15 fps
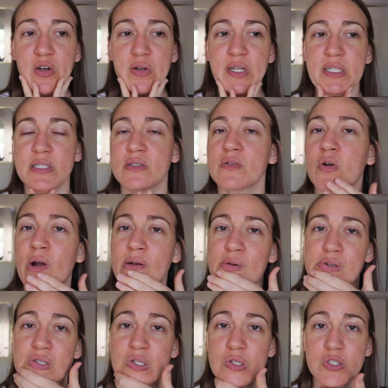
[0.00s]
noticed great
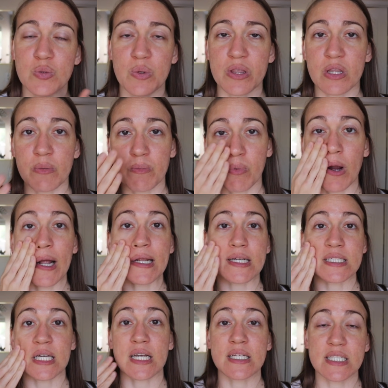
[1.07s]
results with the
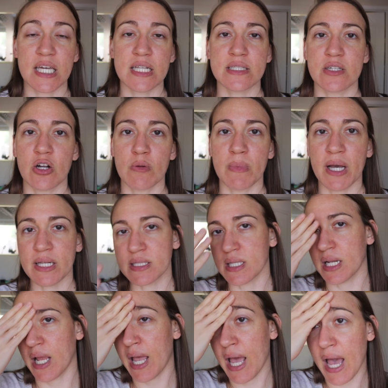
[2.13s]
products that contain ceramides
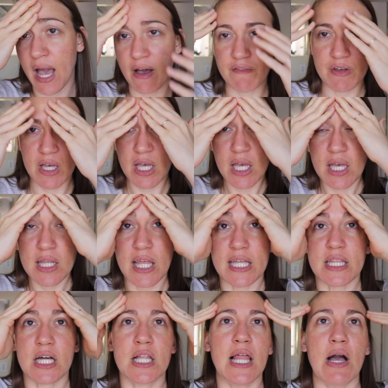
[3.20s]
that I have.
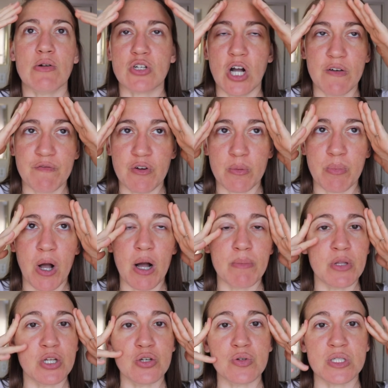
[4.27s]
Like the Cloud Comfort
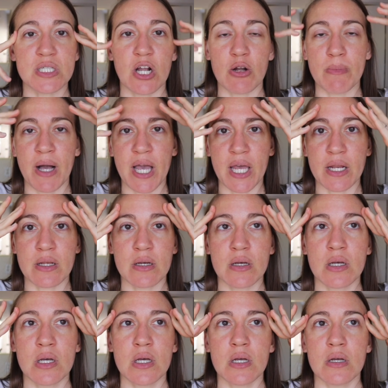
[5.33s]
Balm, the new ceramide
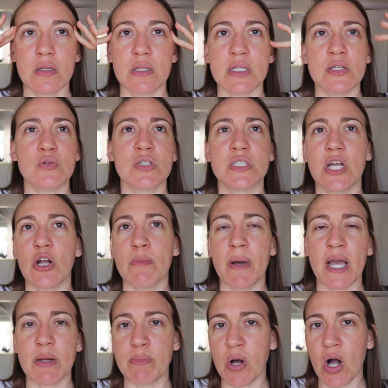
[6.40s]

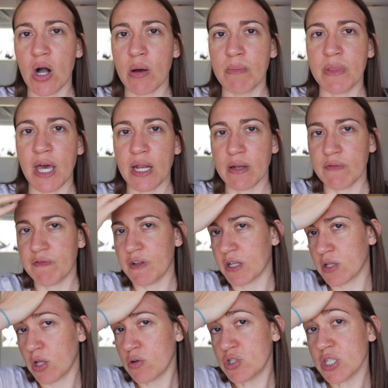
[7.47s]
balm that
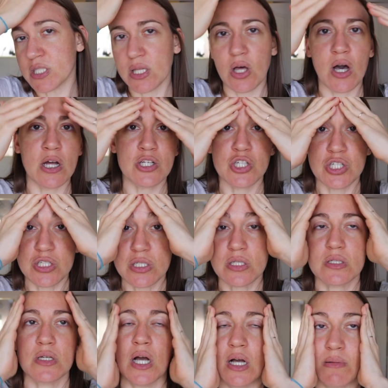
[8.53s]
Fit Glow just
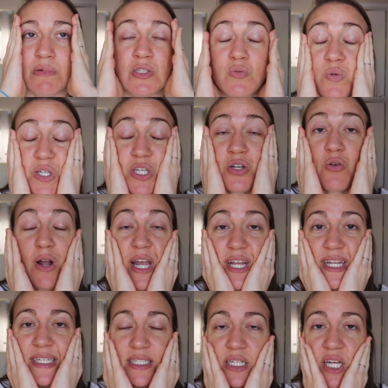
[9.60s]
launched is really
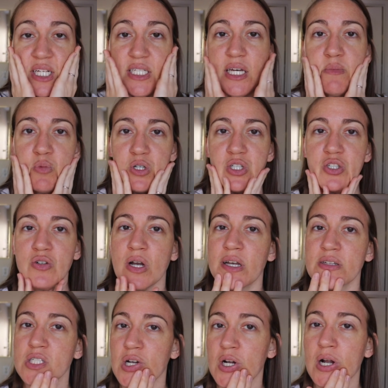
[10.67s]
great as a nighttime
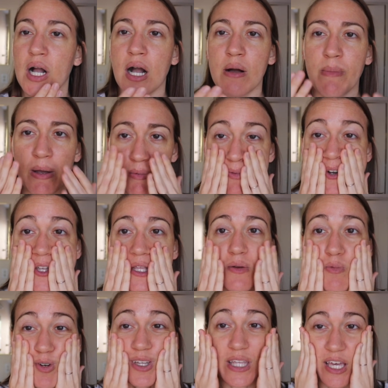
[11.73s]
moisturizer. I
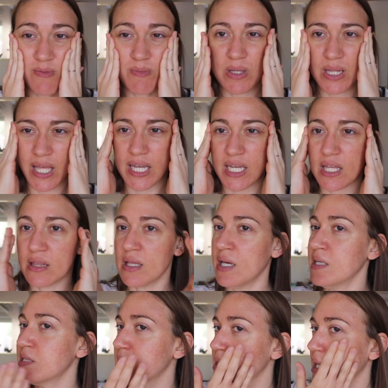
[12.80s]
really have been liking
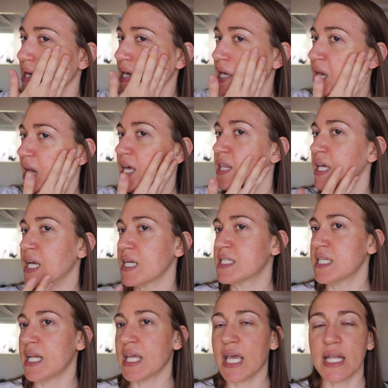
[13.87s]
this. And like I
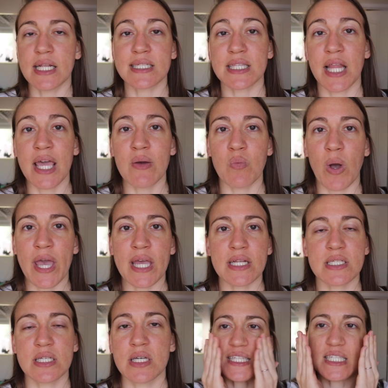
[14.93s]
said, again, it's
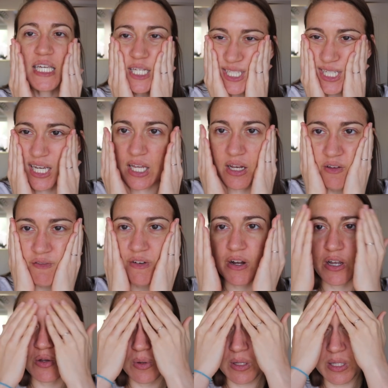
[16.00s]
lightweight. It sinks in
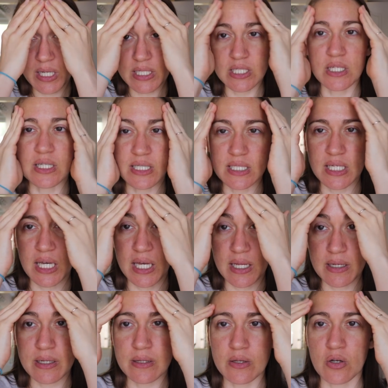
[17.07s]
very quickly into the
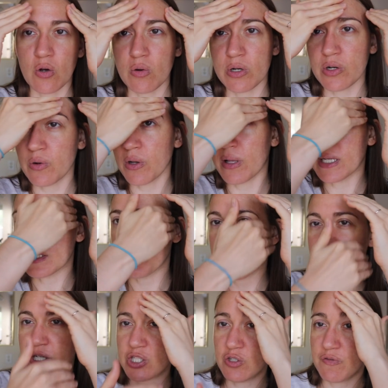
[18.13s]
skin. The coconut oil hasn't been
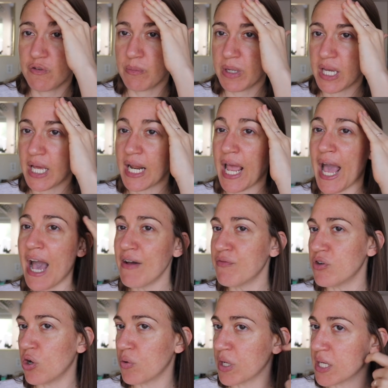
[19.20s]
an issue for me. And I
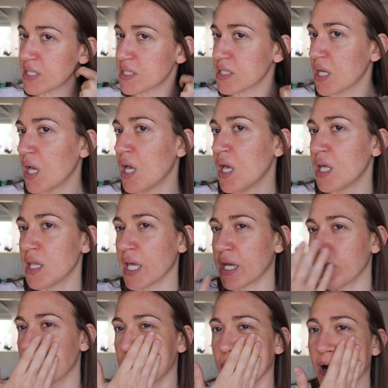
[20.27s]
have noticed
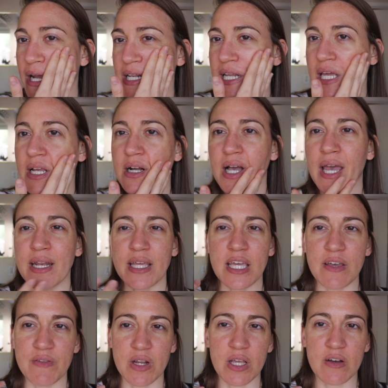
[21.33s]
like a brightening and
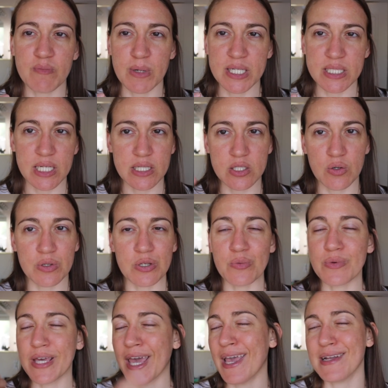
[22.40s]
evening of my skin tone. You
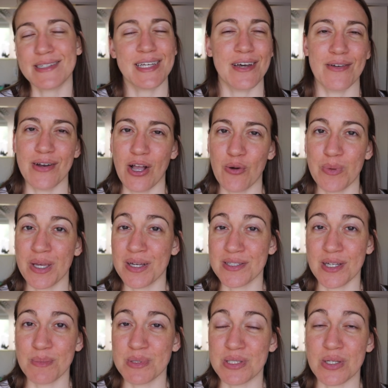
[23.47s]
can't tell now
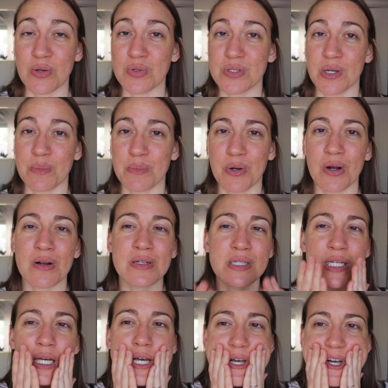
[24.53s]
because I'm so
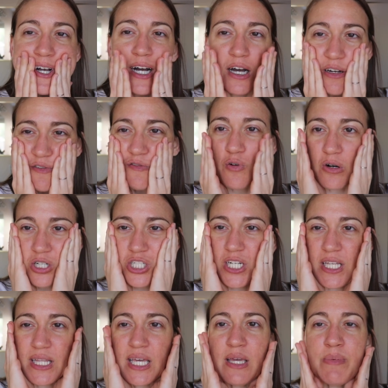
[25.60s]
sunburned,
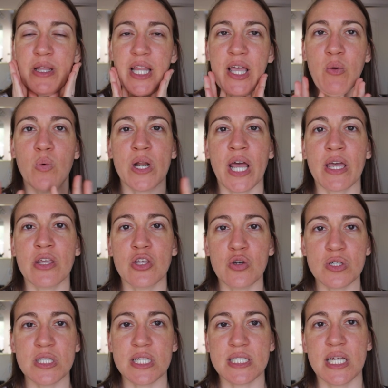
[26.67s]
unfortunately. But like when I
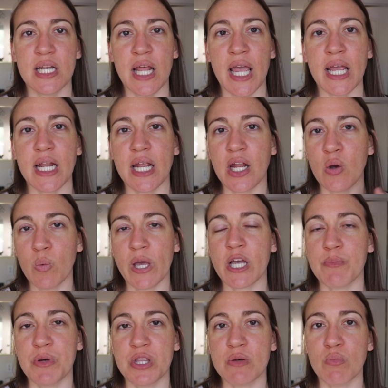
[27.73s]
use this at night and I wake
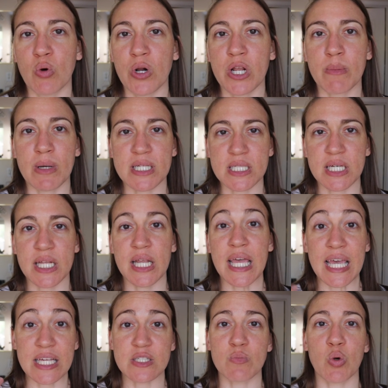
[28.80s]
up in the morning, my skin
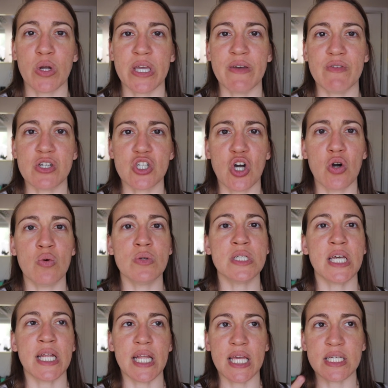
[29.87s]
is more even
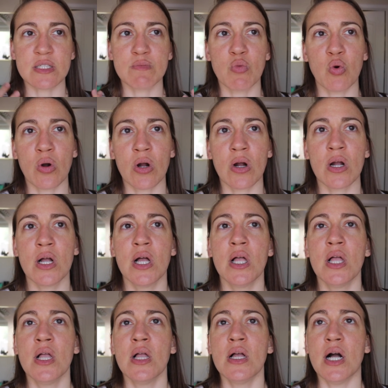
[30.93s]
toned. It is more,
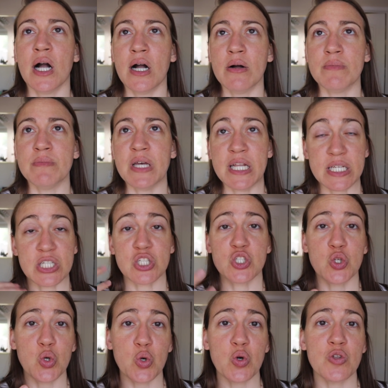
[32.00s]
it is
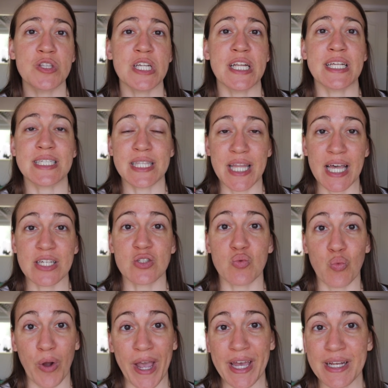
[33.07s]
soothed. It is less
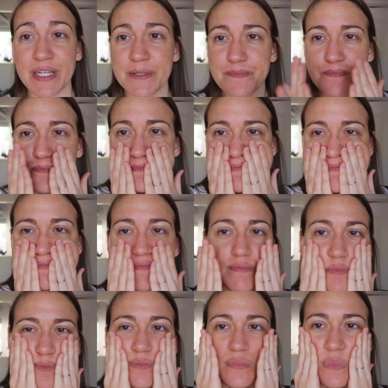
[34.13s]
red.
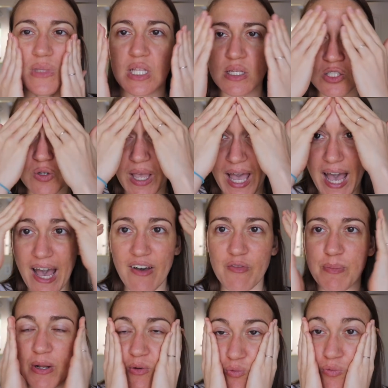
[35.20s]
So I
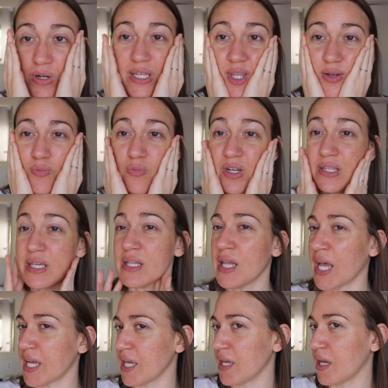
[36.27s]
have been really
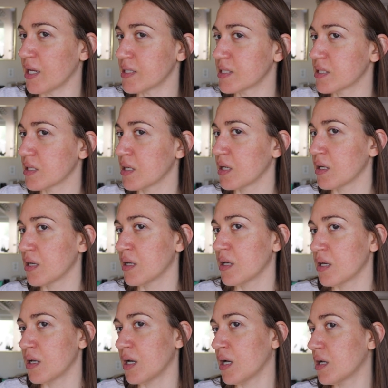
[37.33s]
liking it.
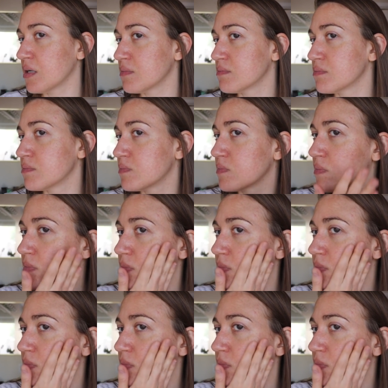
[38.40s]
And